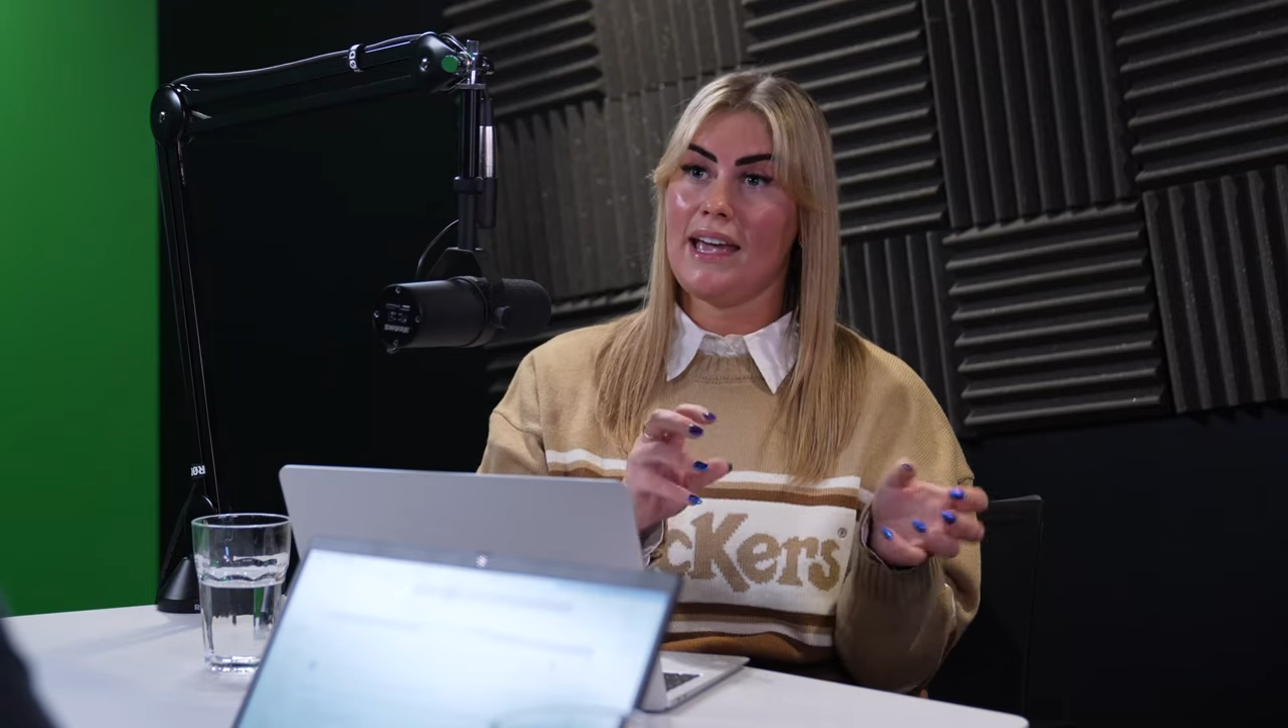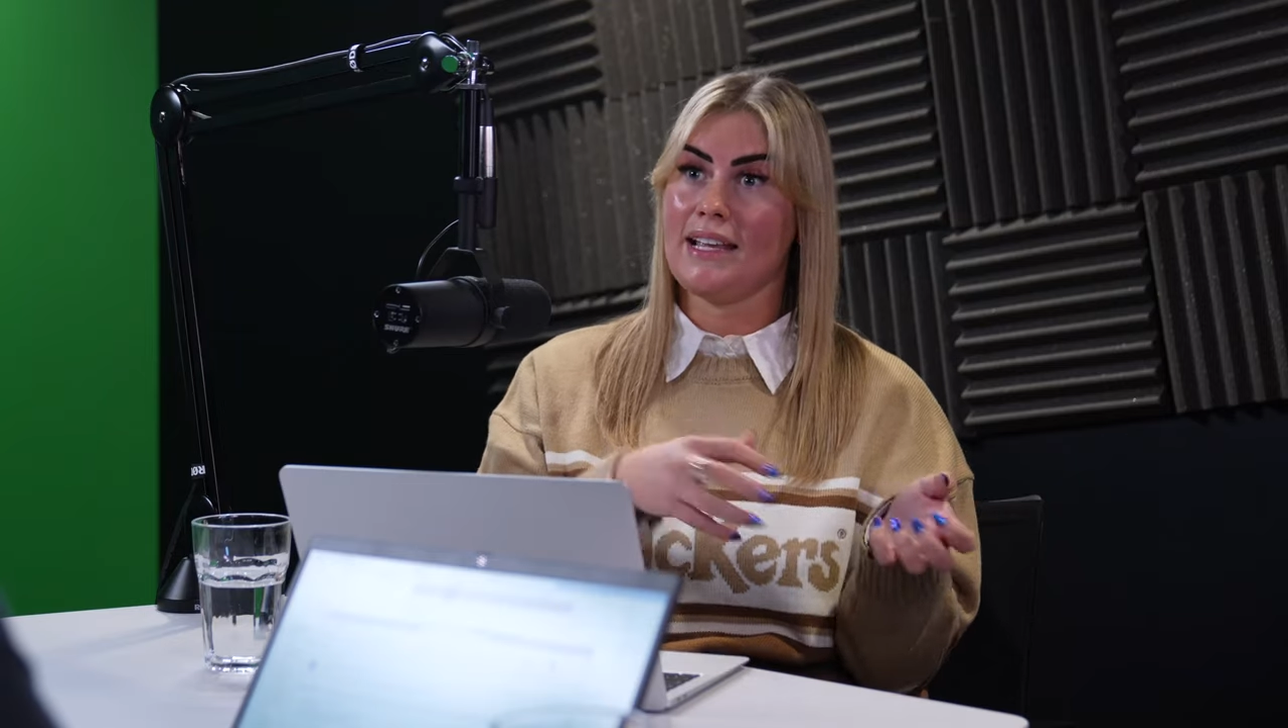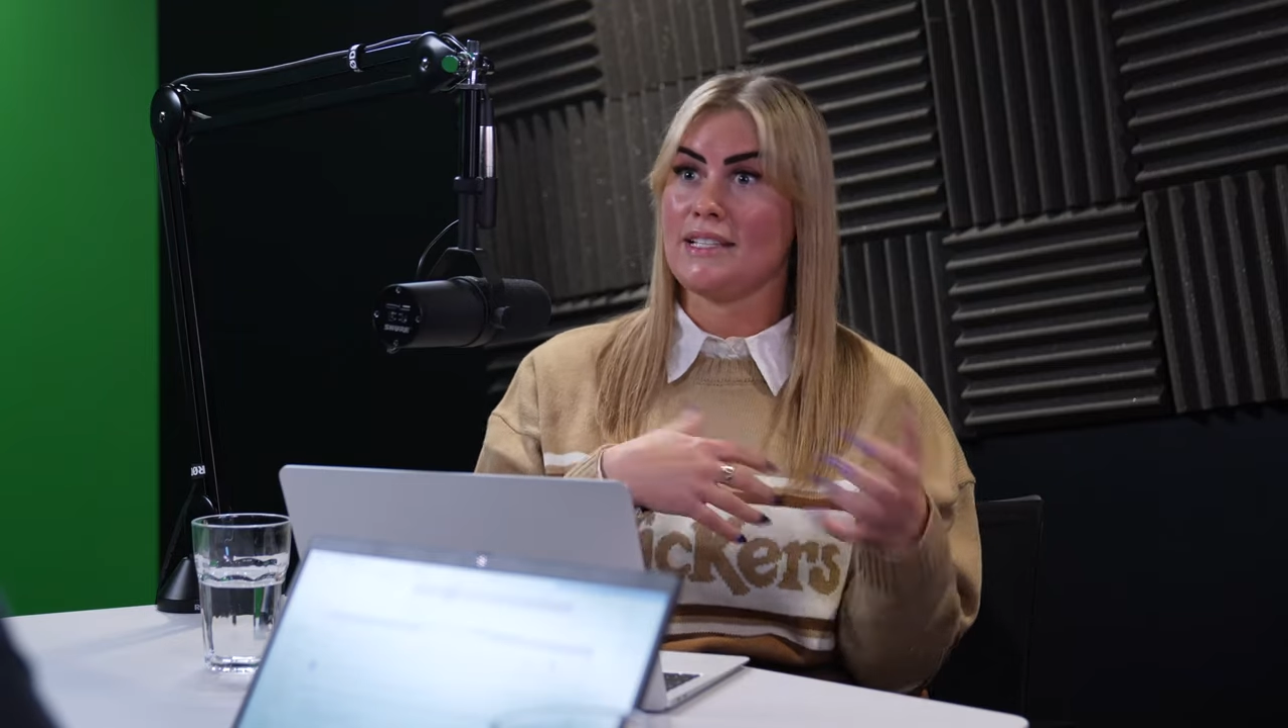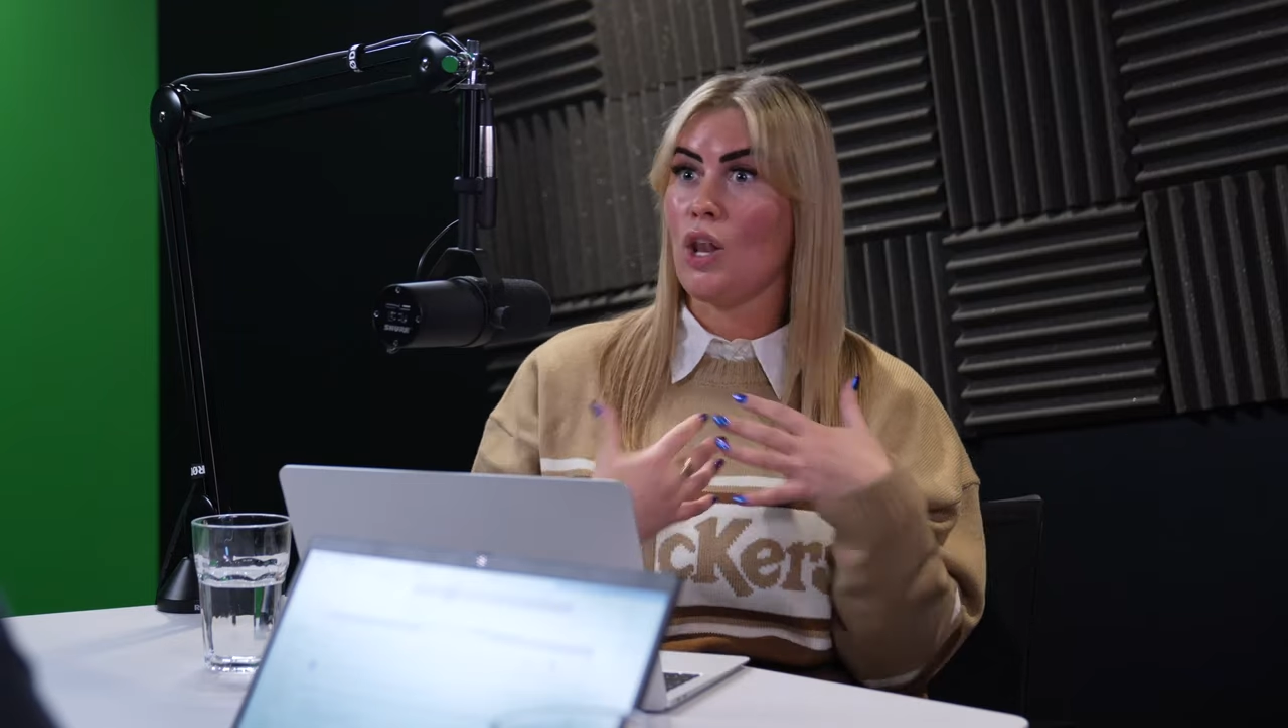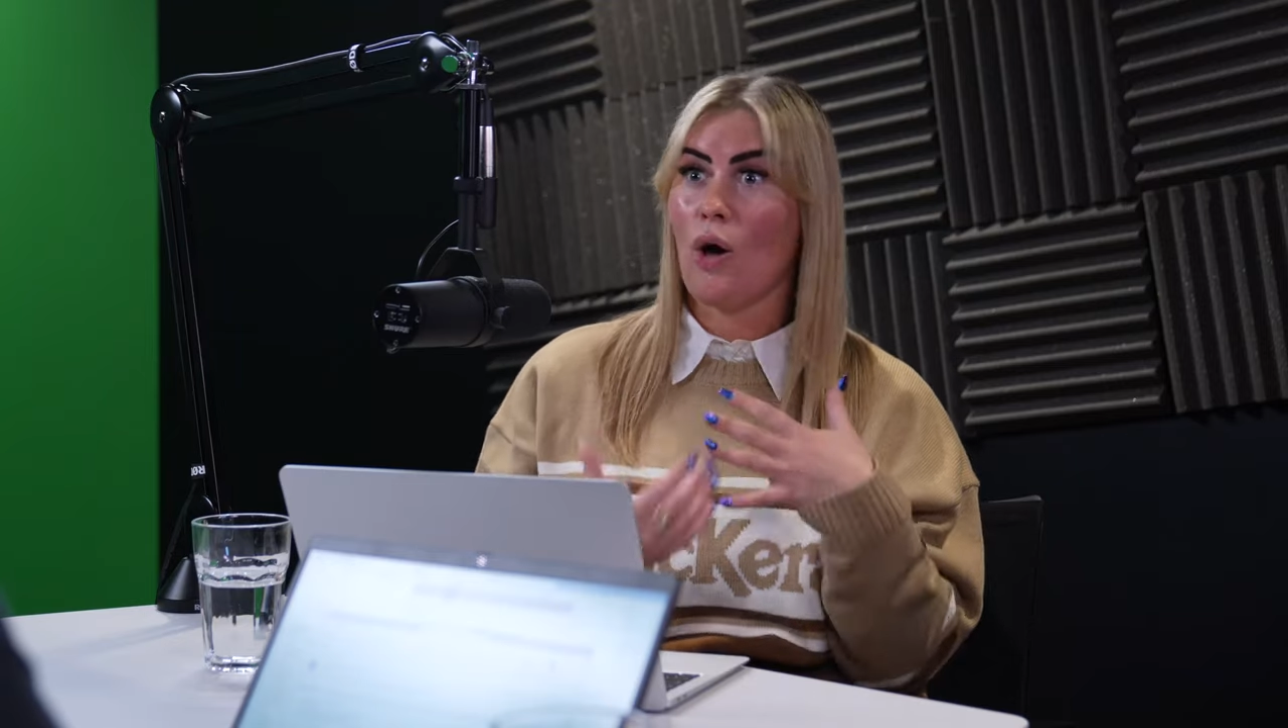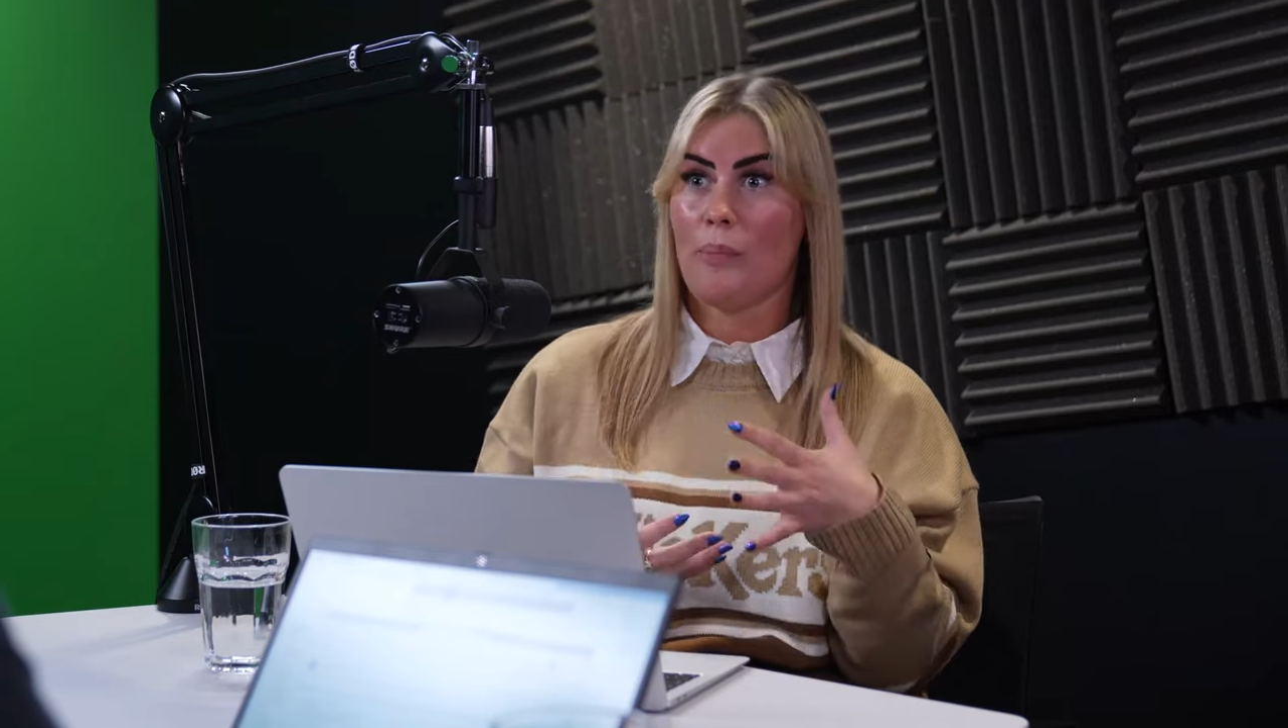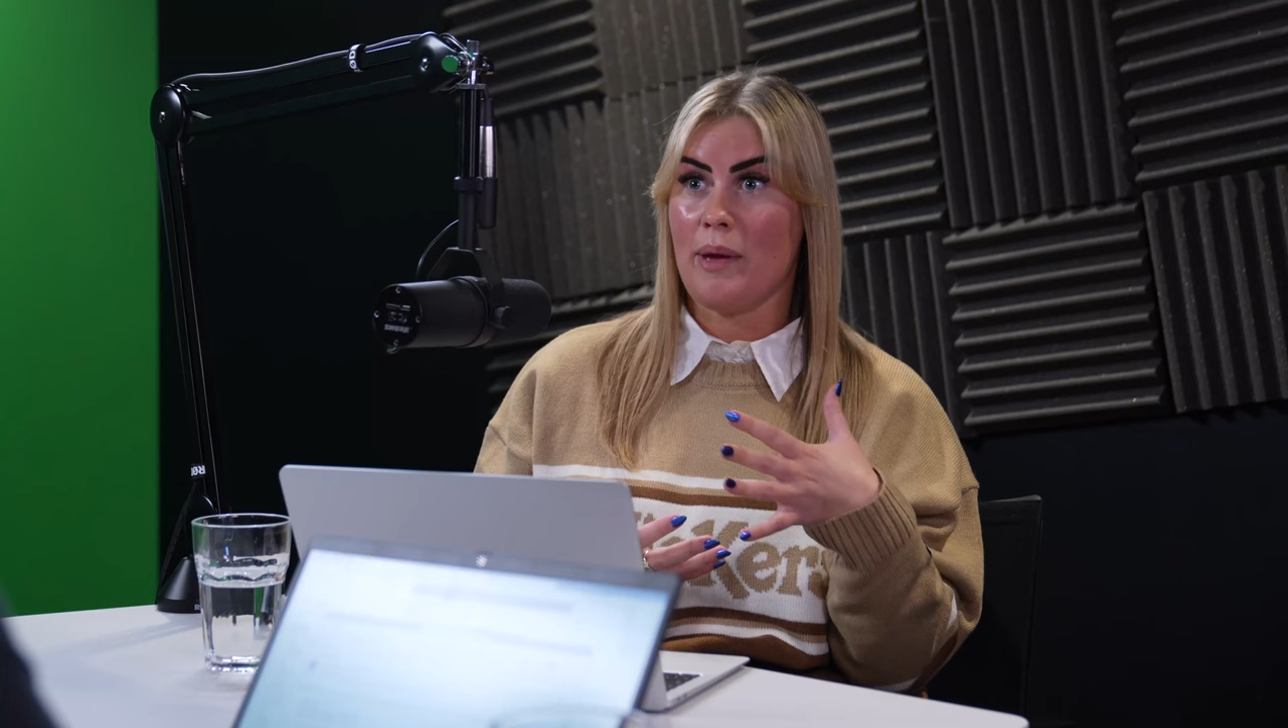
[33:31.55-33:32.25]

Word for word: is a lot